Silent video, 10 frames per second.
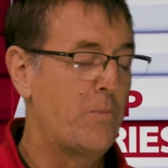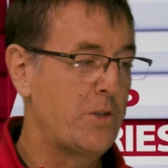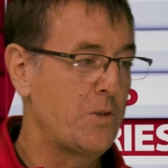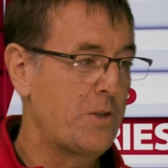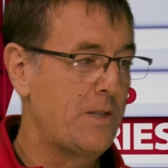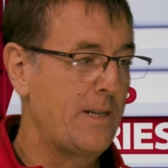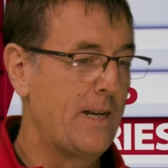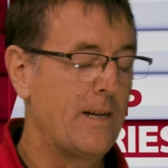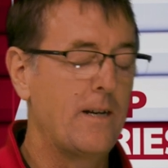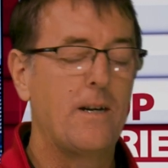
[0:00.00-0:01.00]
for Bristol City
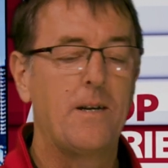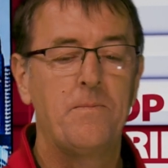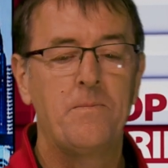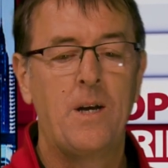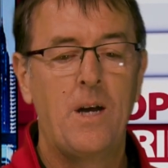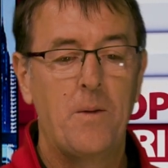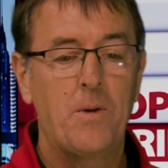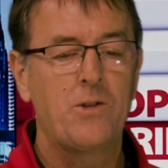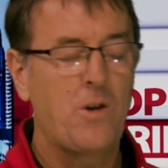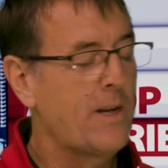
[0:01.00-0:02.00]
yet.
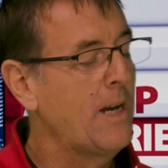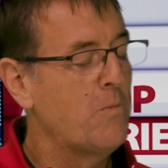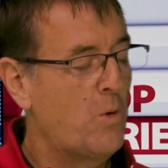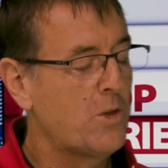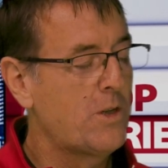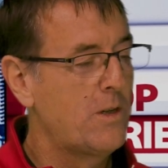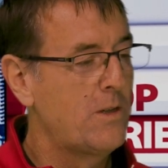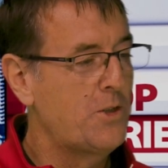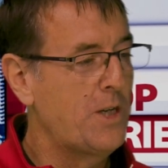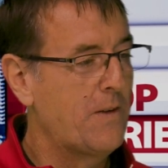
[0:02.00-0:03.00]
But I try and get and watch
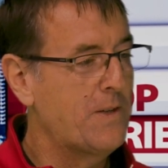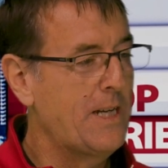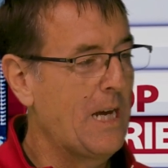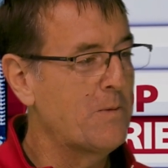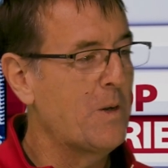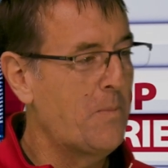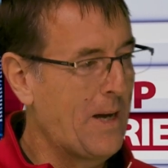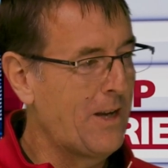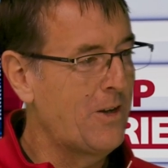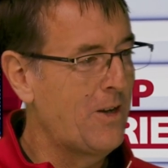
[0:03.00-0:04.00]
the GFC games when I'm
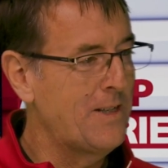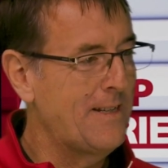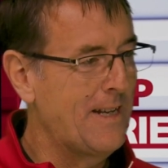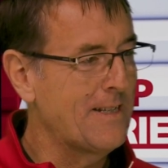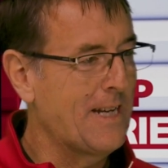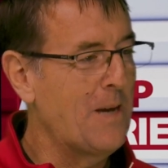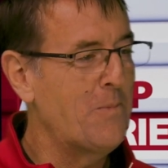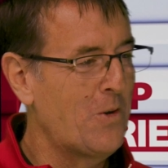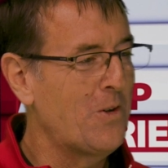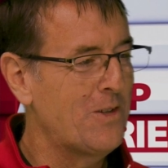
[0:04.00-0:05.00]
back in Guernsey and there's a
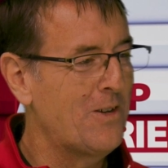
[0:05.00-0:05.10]
game on.